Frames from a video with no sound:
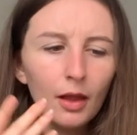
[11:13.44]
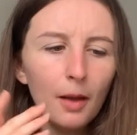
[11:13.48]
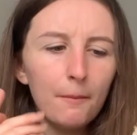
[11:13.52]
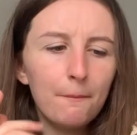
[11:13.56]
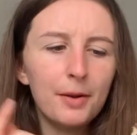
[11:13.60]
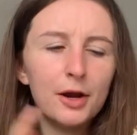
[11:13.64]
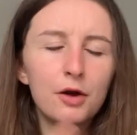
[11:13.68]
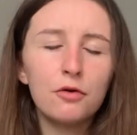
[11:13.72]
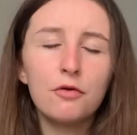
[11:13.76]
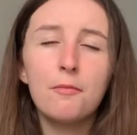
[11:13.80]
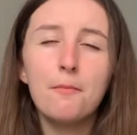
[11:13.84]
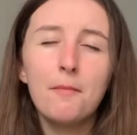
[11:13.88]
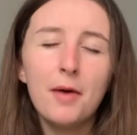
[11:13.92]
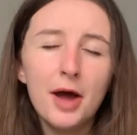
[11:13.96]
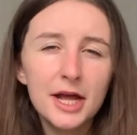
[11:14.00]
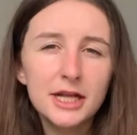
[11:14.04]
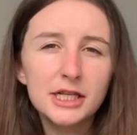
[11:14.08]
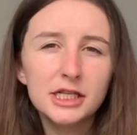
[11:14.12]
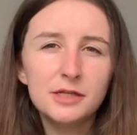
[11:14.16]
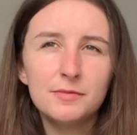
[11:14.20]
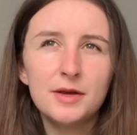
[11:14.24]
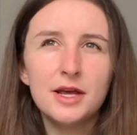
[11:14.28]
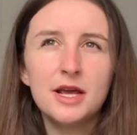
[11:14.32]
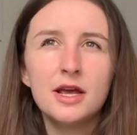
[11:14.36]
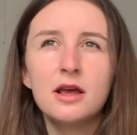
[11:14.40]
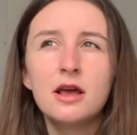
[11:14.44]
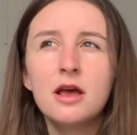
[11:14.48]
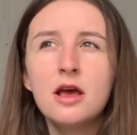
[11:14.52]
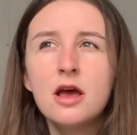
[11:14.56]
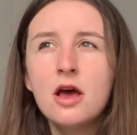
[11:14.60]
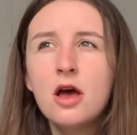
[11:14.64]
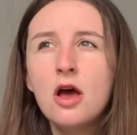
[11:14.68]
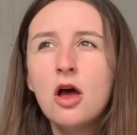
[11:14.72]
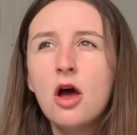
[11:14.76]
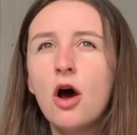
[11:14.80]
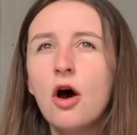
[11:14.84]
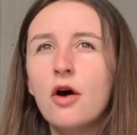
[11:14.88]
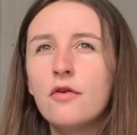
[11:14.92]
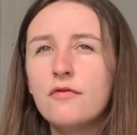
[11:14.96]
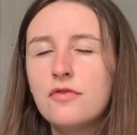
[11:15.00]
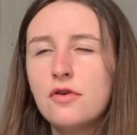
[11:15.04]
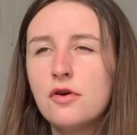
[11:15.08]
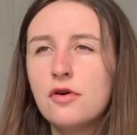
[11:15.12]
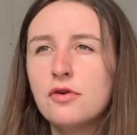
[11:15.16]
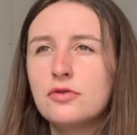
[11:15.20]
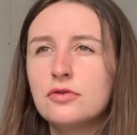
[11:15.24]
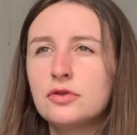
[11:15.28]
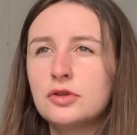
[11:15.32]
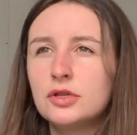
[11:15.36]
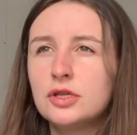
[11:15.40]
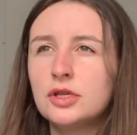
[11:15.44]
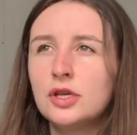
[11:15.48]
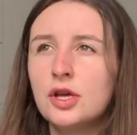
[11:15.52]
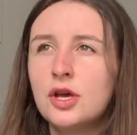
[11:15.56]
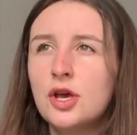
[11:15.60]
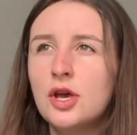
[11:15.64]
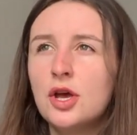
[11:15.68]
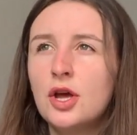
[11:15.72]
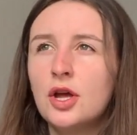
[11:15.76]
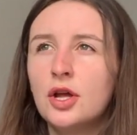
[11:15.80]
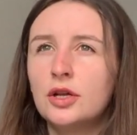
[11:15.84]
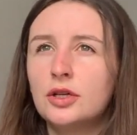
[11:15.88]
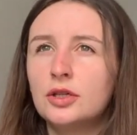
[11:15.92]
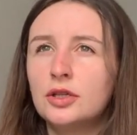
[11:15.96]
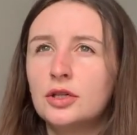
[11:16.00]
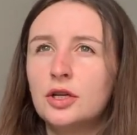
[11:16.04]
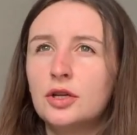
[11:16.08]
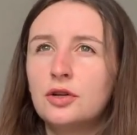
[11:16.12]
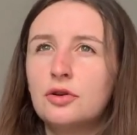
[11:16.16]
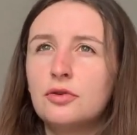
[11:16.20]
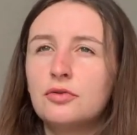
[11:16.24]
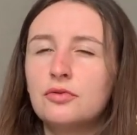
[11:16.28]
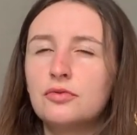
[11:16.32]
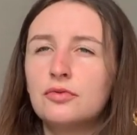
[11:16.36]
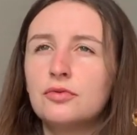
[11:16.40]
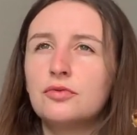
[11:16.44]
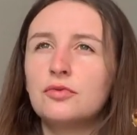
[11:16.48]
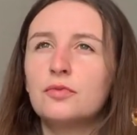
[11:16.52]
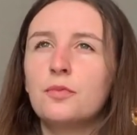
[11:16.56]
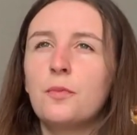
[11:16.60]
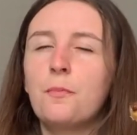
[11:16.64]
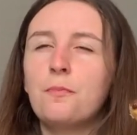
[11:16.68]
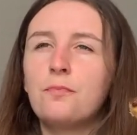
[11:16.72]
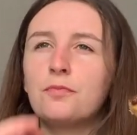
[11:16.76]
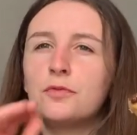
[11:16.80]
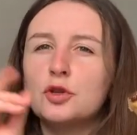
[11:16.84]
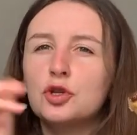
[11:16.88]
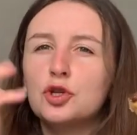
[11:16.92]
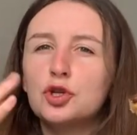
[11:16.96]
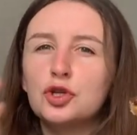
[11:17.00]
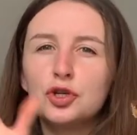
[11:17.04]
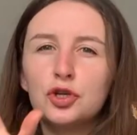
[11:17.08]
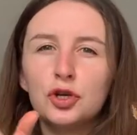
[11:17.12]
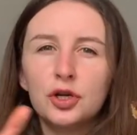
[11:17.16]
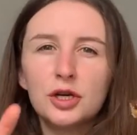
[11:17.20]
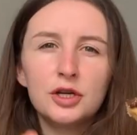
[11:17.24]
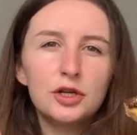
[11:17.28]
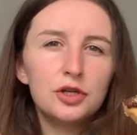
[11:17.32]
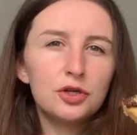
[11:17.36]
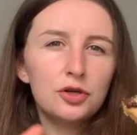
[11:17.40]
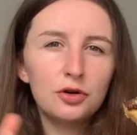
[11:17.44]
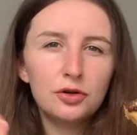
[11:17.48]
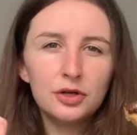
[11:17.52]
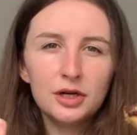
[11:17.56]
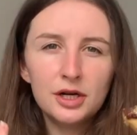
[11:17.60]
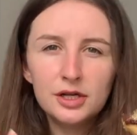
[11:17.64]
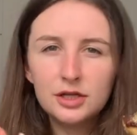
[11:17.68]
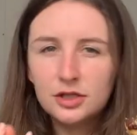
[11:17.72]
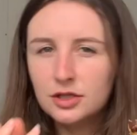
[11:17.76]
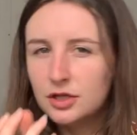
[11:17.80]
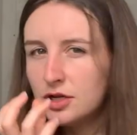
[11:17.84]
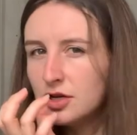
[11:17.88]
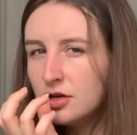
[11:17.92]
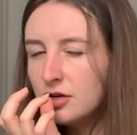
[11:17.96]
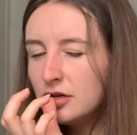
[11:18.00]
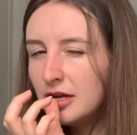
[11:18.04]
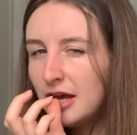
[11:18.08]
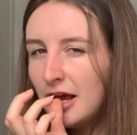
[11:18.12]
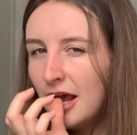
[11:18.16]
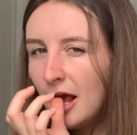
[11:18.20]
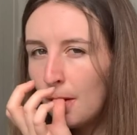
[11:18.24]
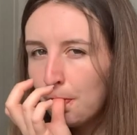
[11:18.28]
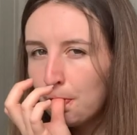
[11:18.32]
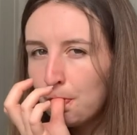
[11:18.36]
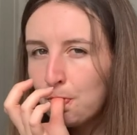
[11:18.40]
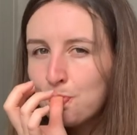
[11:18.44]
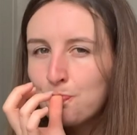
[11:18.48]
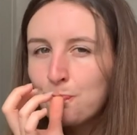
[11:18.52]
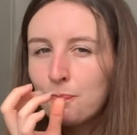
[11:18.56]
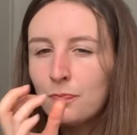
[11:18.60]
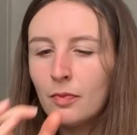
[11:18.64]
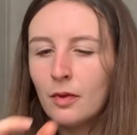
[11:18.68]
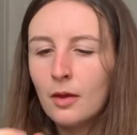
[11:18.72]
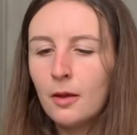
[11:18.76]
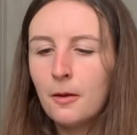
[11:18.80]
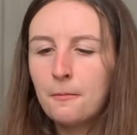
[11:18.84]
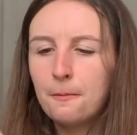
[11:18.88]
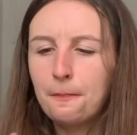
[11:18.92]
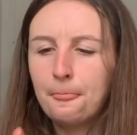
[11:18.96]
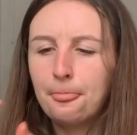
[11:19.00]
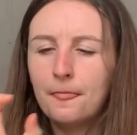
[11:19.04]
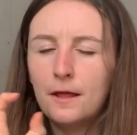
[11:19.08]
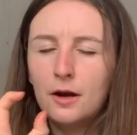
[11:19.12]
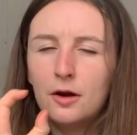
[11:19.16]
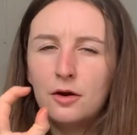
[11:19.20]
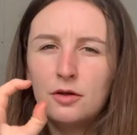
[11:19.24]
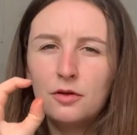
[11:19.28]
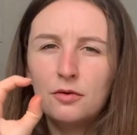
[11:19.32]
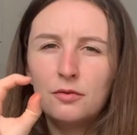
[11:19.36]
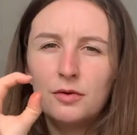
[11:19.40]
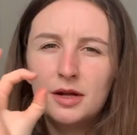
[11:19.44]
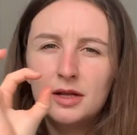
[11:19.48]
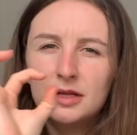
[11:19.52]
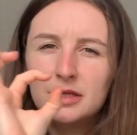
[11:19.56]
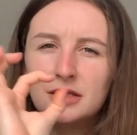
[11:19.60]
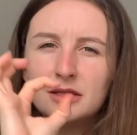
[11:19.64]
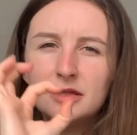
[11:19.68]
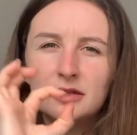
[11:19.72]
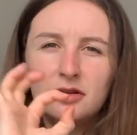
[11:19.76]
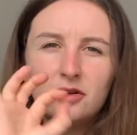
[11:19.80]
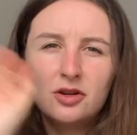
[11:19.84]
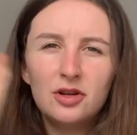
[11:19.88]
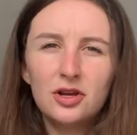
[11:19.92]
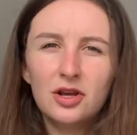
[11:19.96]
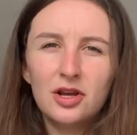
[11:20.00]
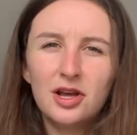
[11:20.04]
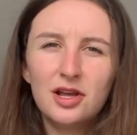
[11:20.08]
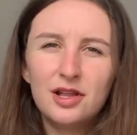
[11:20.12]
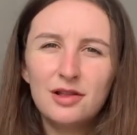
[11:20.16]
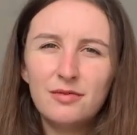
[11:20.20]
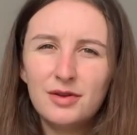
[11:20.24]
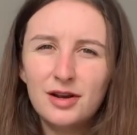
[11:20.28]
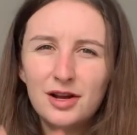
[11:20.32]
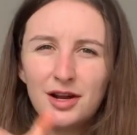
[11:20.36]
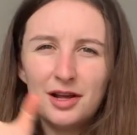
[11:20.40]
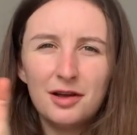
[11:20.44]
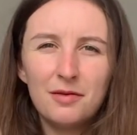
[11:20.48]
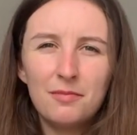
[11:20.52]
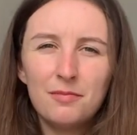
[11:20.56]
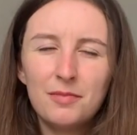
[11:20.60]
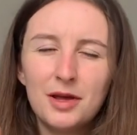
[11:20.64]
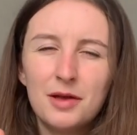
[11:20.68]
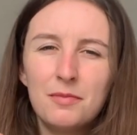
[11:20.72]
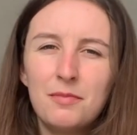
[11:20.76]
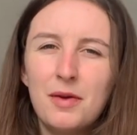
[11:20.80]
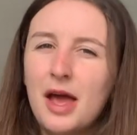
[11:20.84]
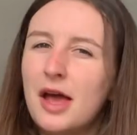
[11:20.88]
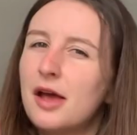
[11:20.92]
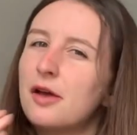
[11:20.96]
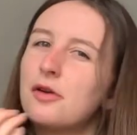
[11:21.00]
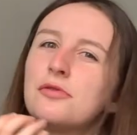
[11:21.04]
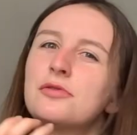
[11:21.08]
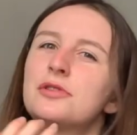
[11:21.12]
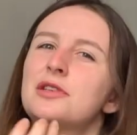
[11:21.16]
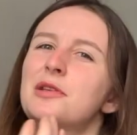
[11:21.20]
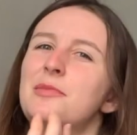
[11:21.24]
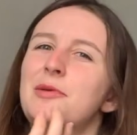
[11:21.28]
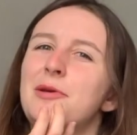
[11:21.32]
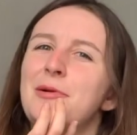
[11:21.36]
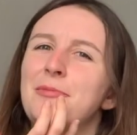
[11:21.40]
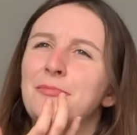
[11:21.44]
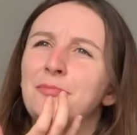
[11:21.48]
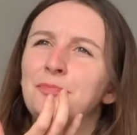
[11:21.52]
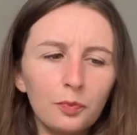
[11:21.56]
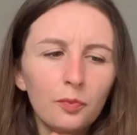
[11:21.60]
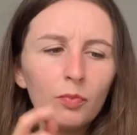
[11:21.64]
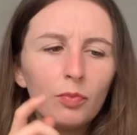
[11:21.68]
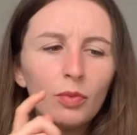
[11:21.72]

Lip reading: But it reminds me of those little sugared donuts that you get. You know, the ones, and you could get them in like a big packet or something.